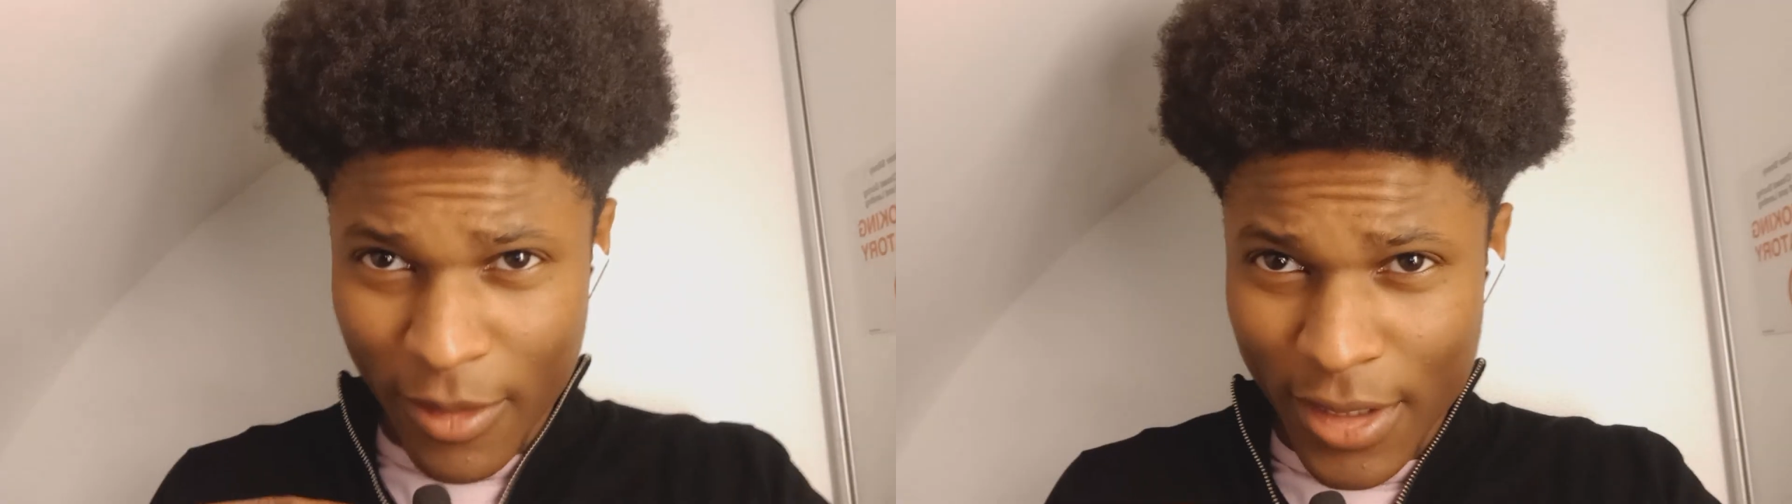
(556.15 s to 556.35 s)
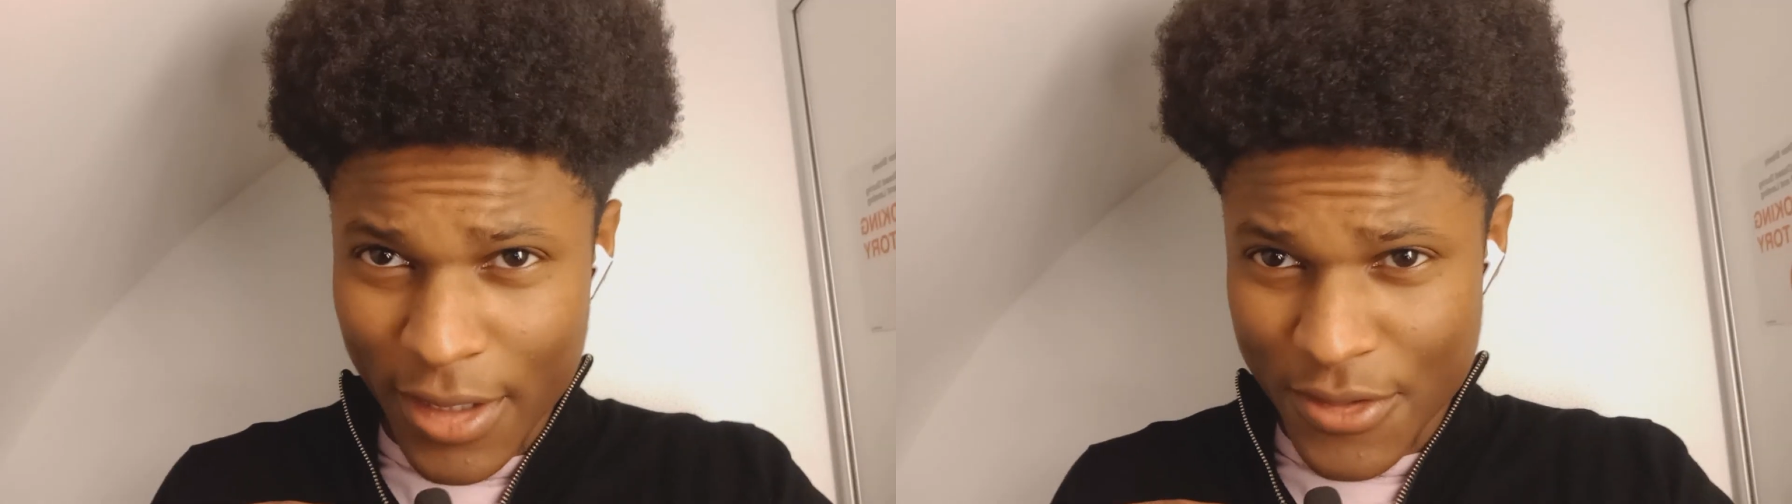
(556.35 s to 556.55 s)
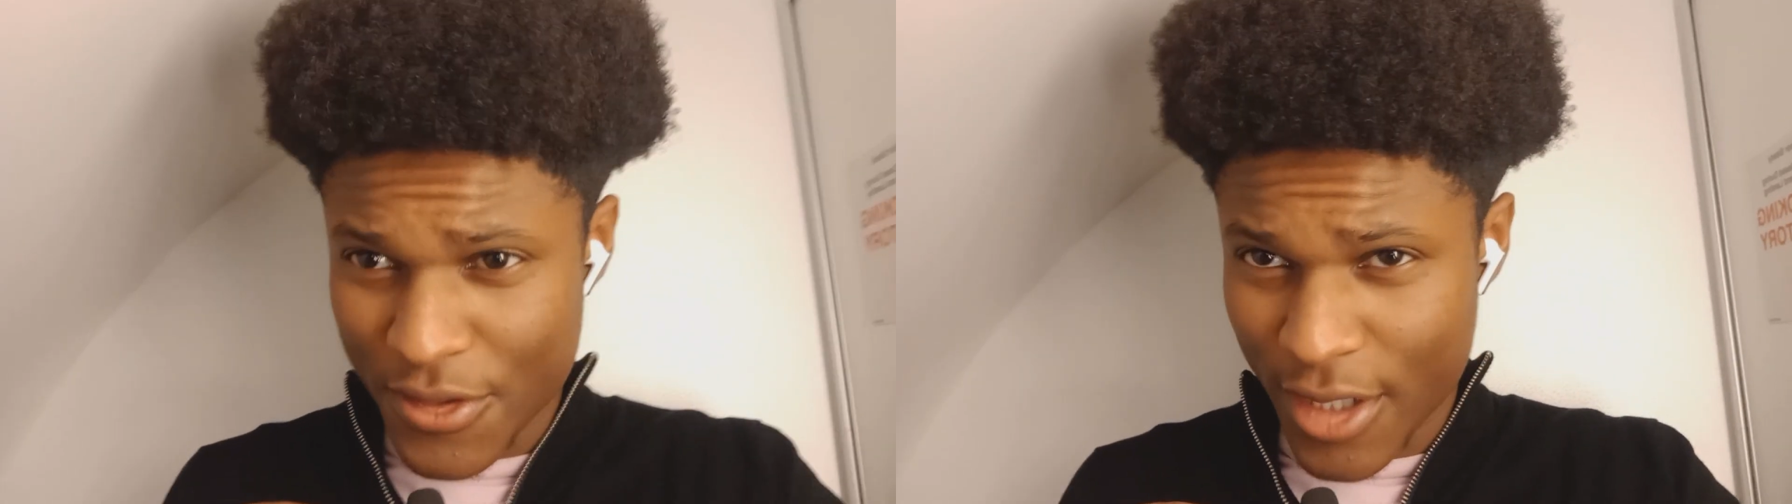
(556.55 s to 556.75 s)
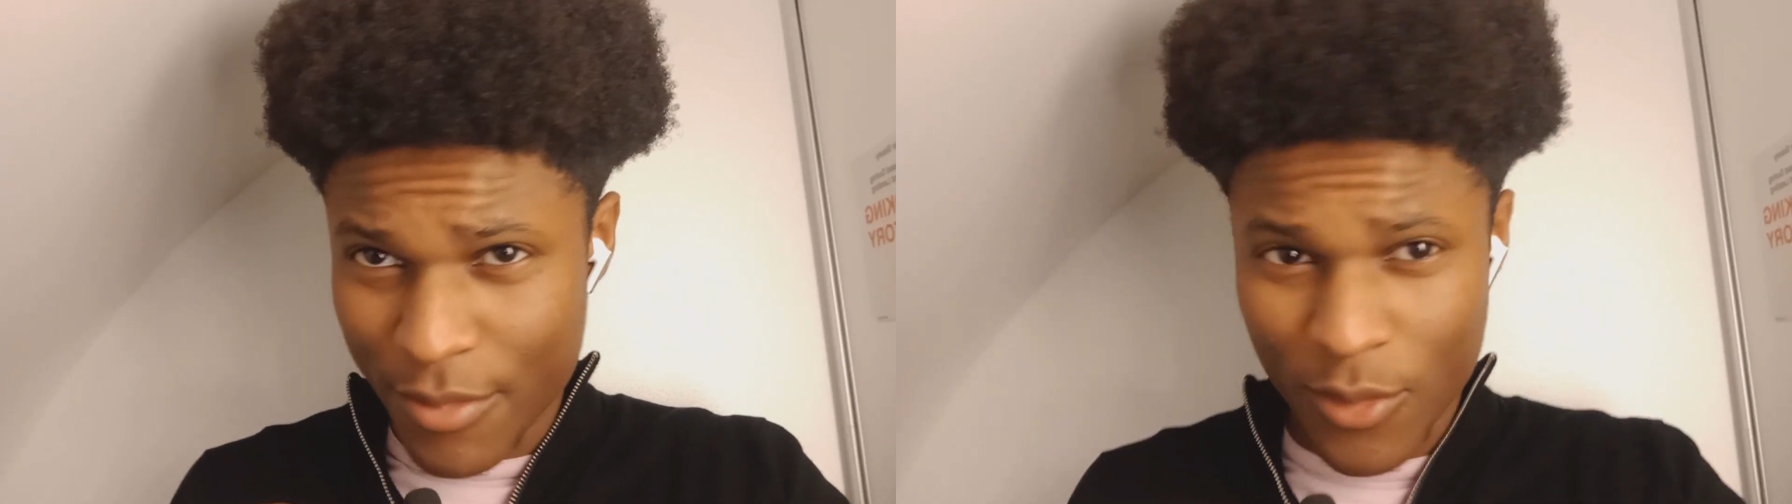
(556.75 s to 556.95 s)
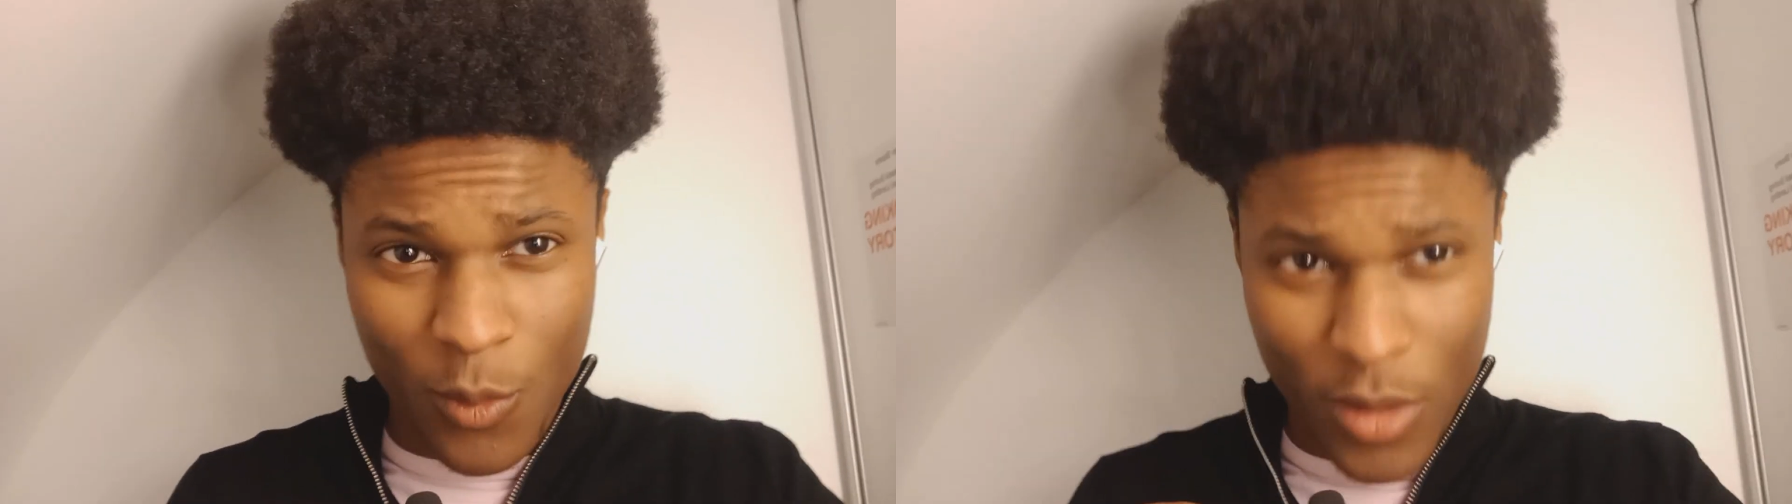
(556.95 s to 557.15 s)
ladies and
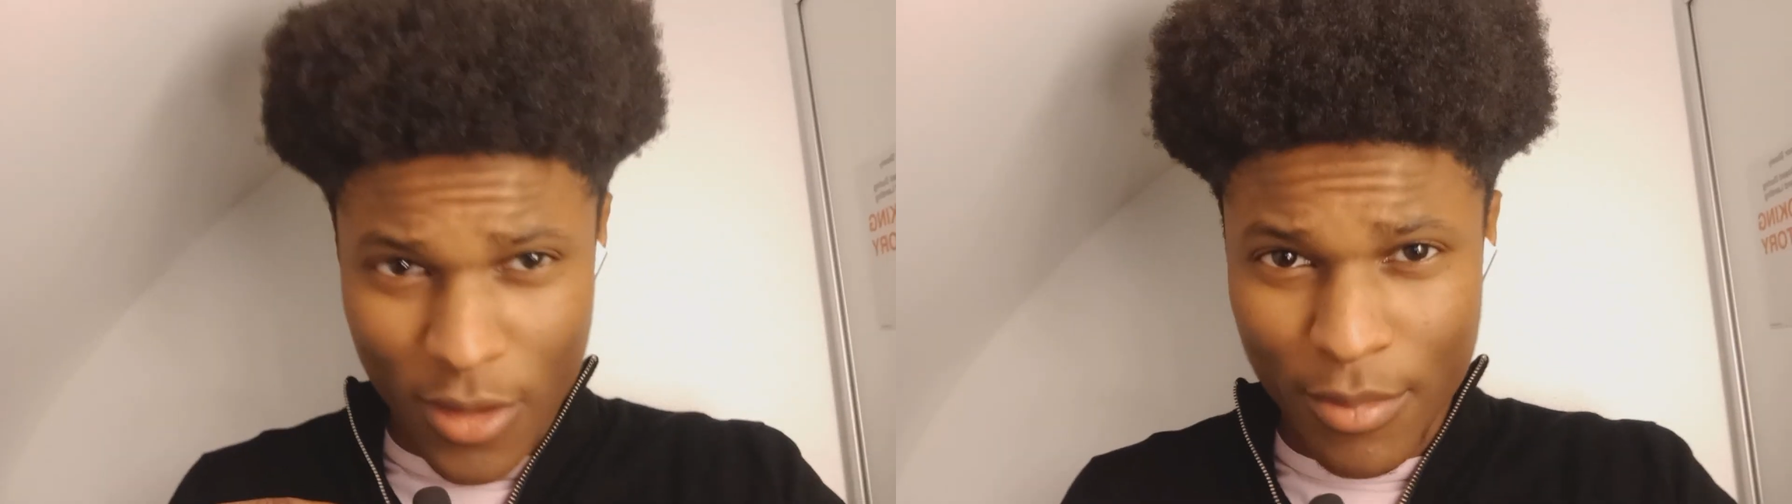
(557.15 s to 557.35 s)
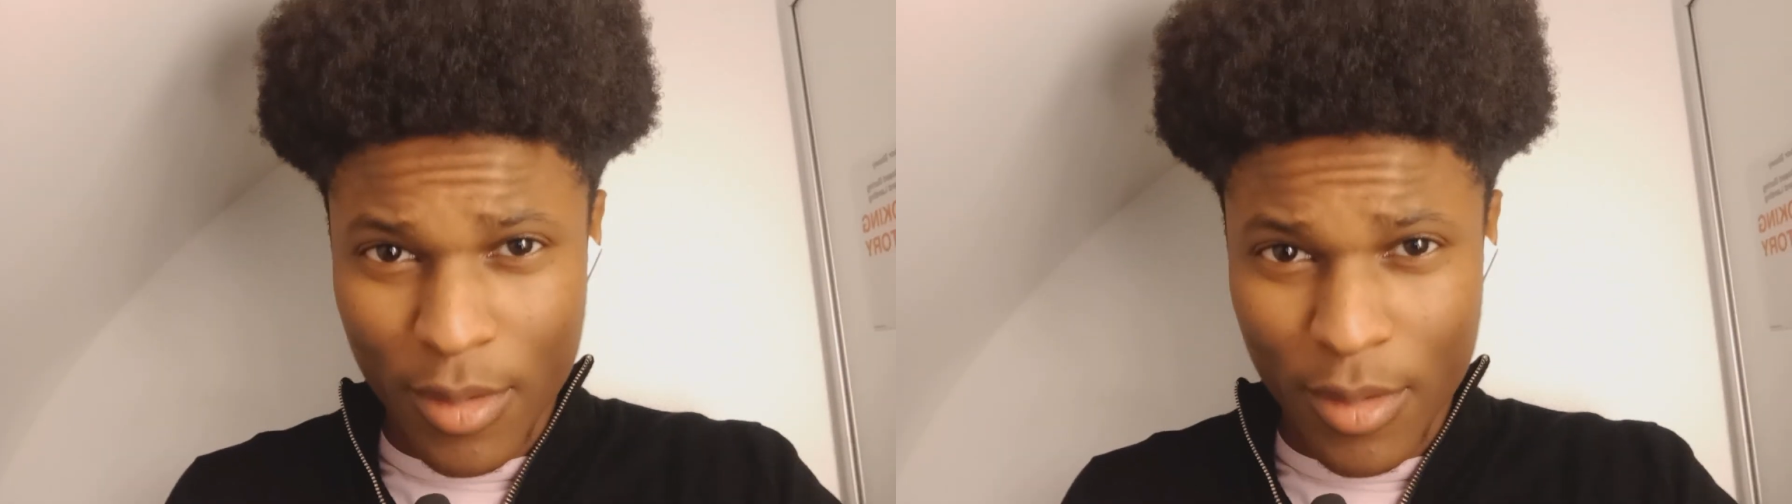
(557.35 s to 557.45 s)
gentlemen, welcome